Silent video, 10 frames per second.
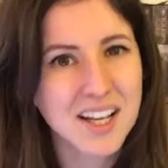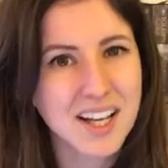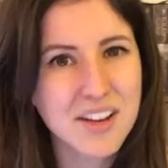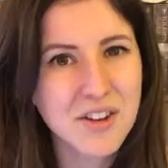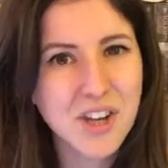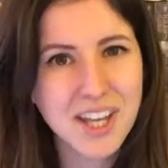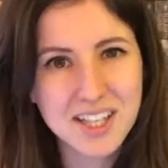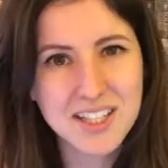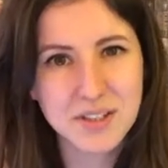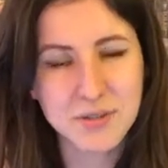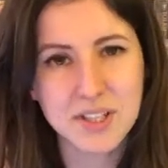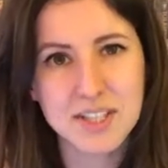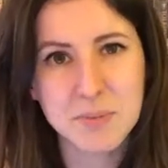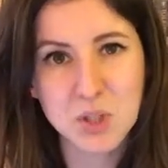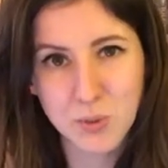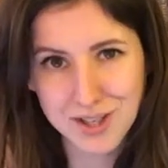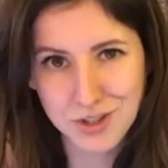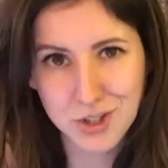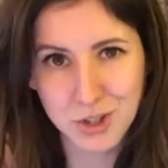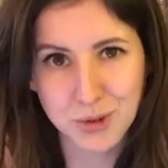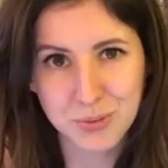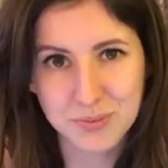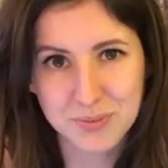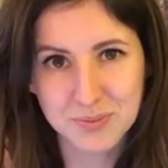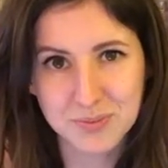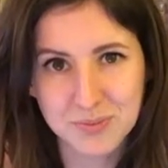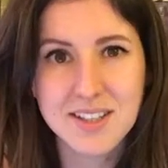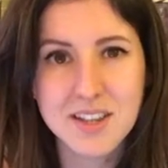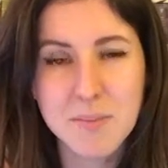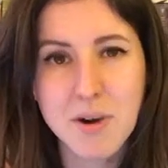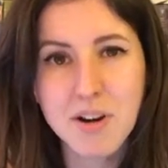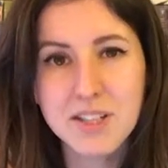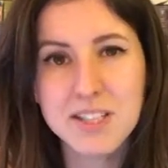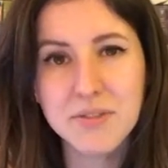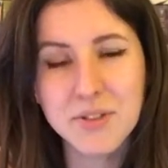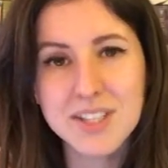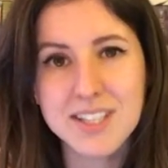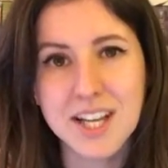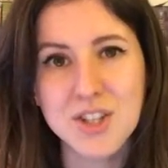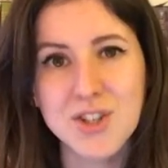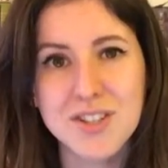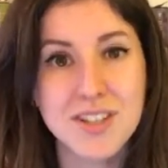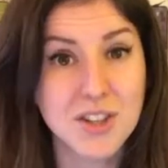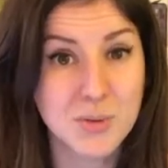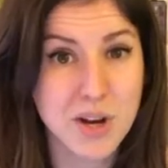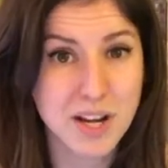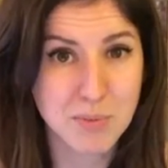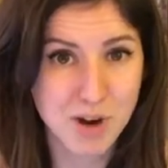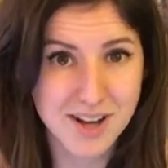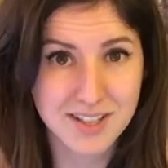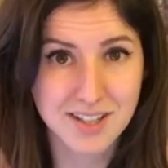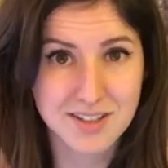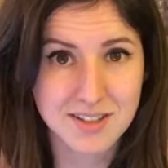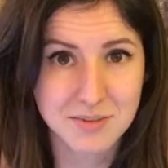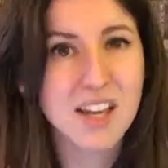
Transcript: Another key difference between the two is that they mark different stages in the writing process.